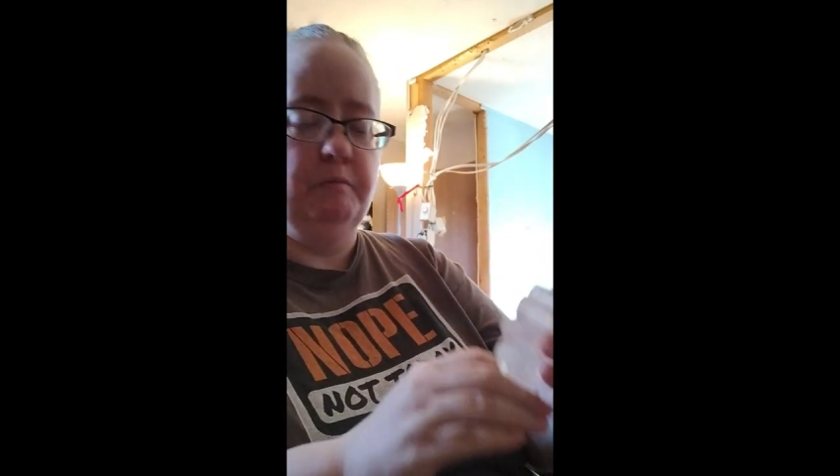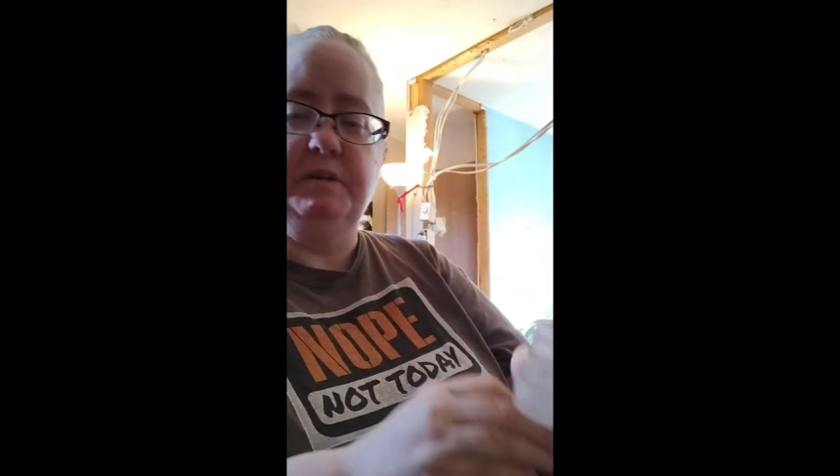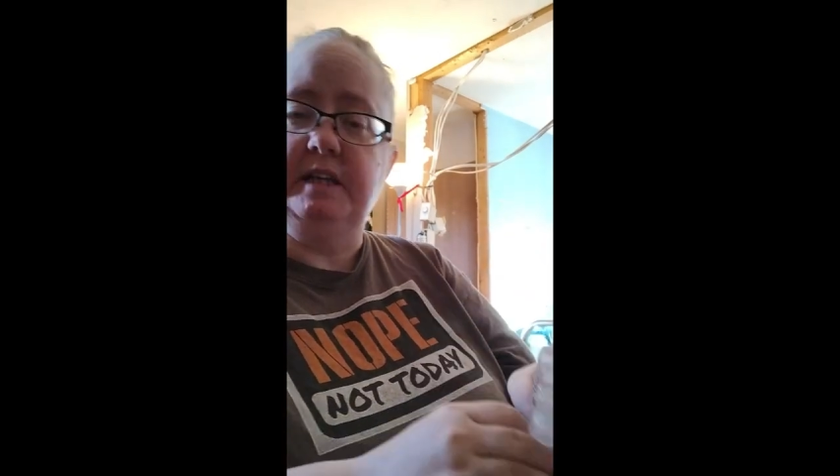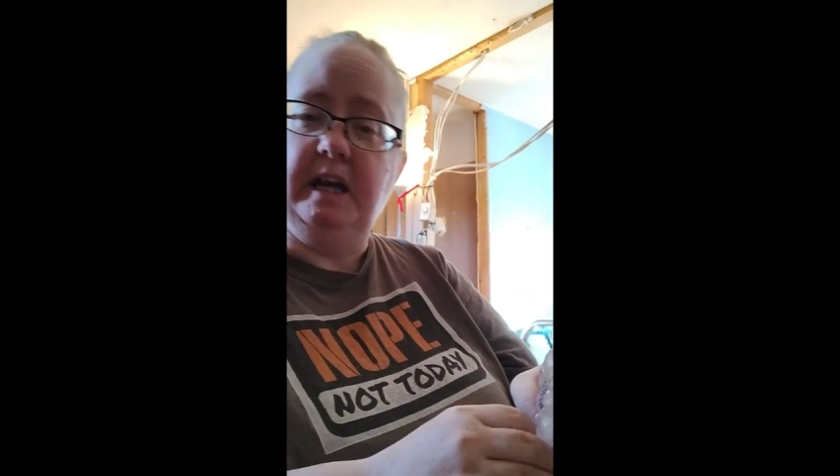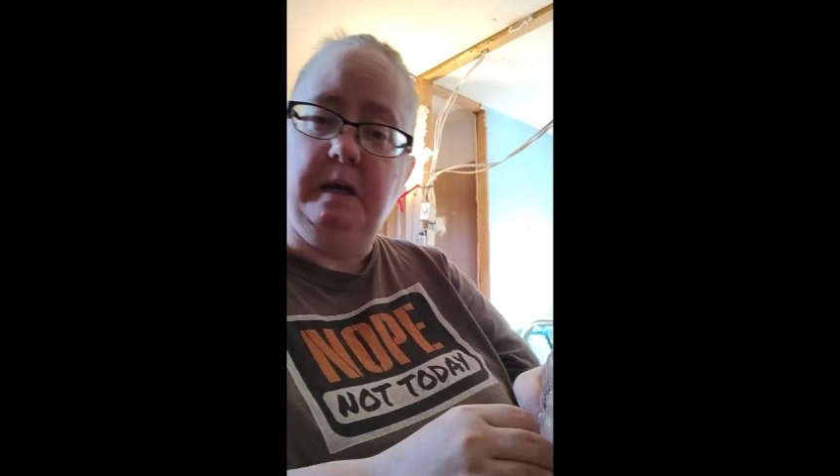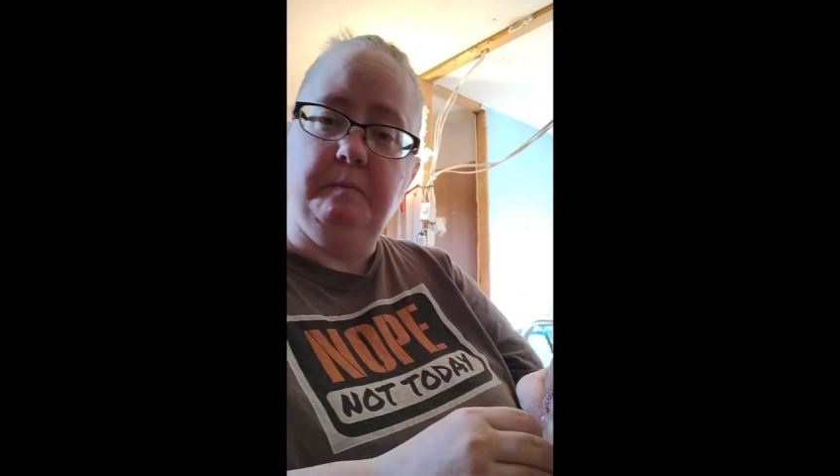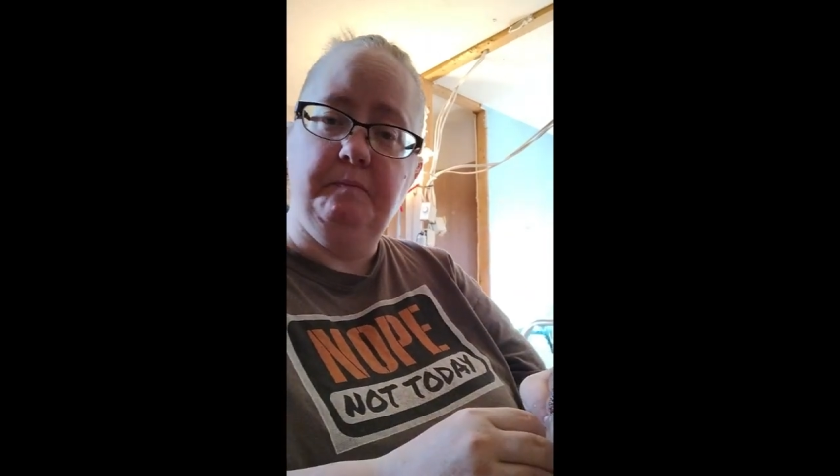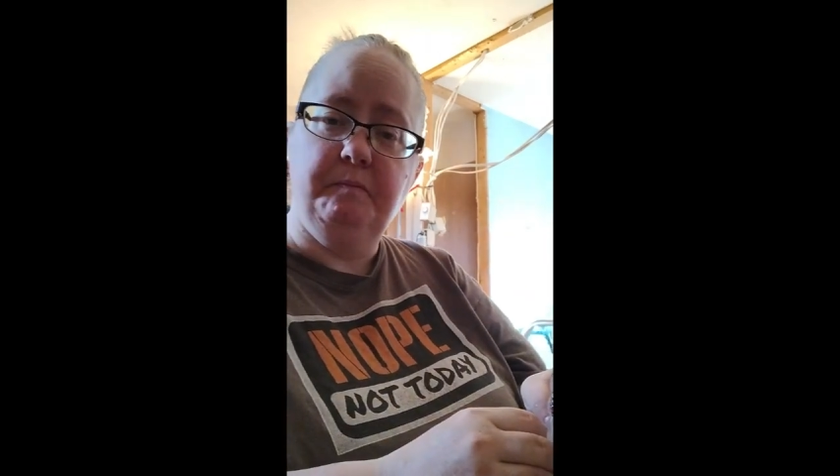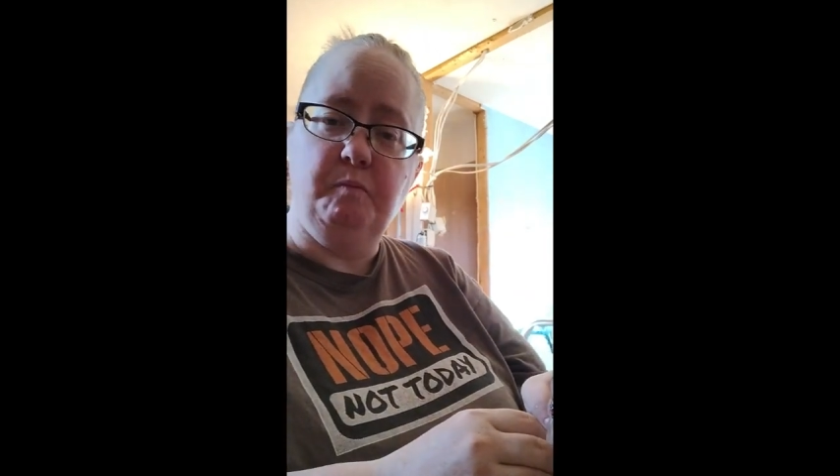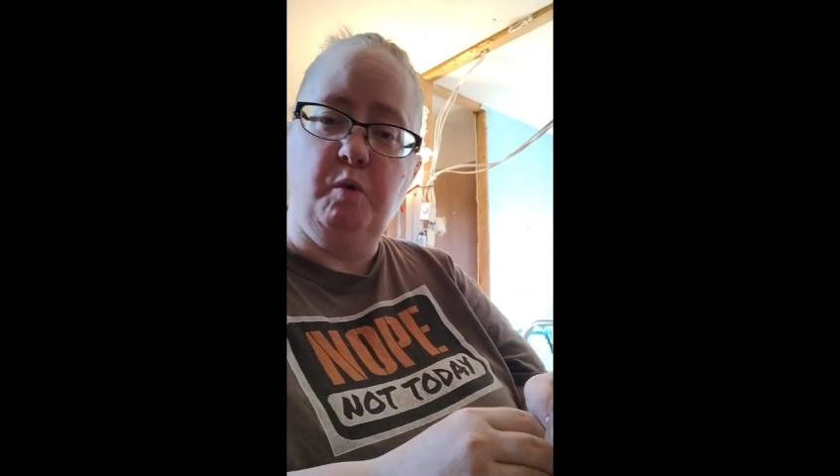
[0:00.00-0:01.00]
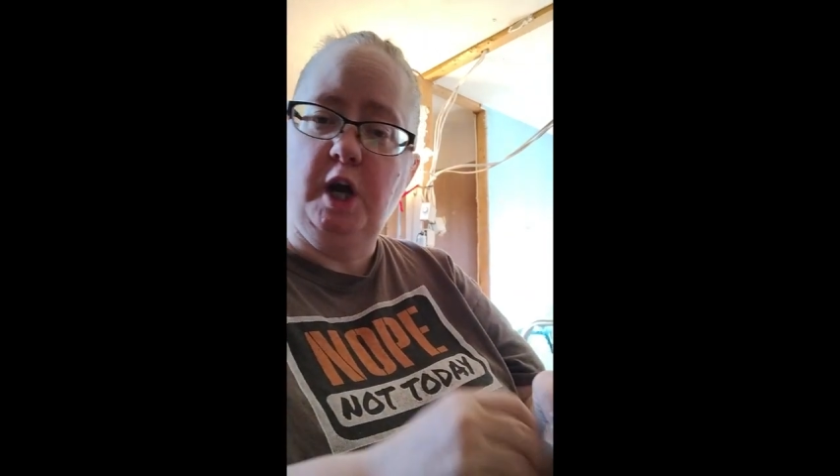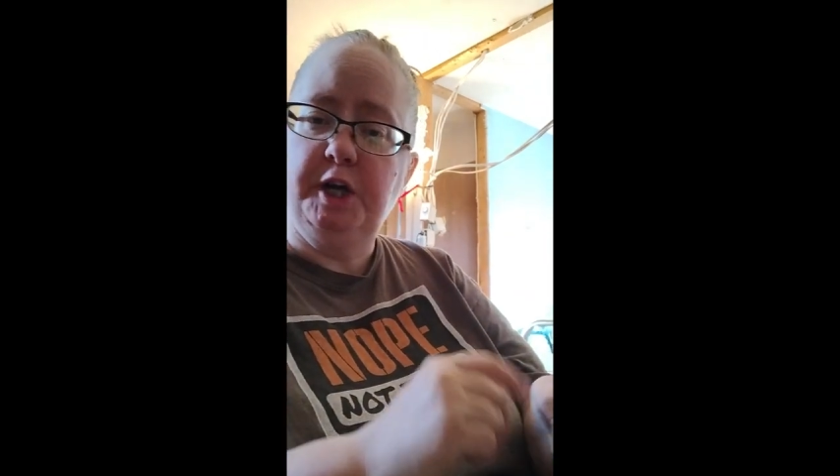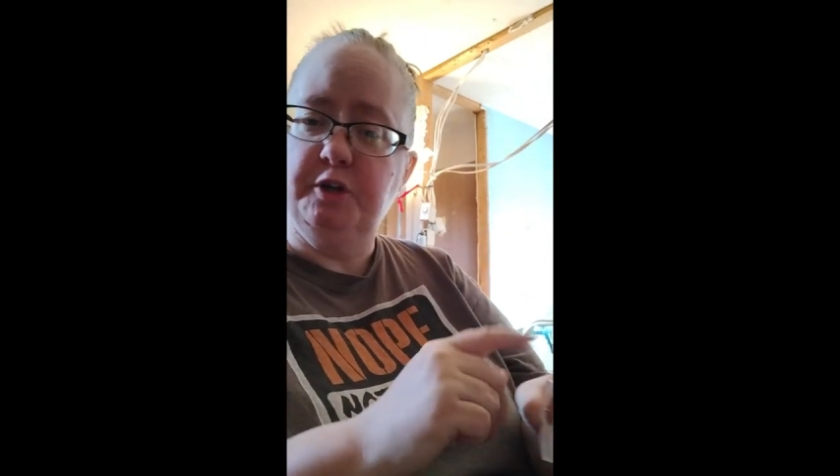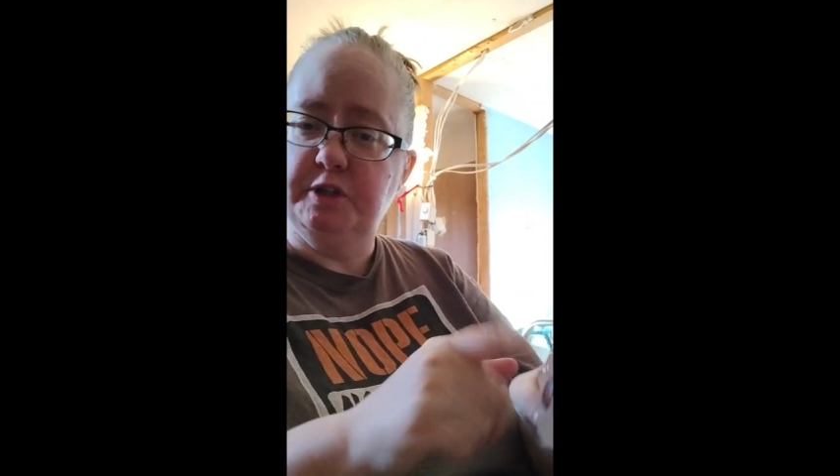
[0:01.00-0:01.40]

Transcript: But yeah, white or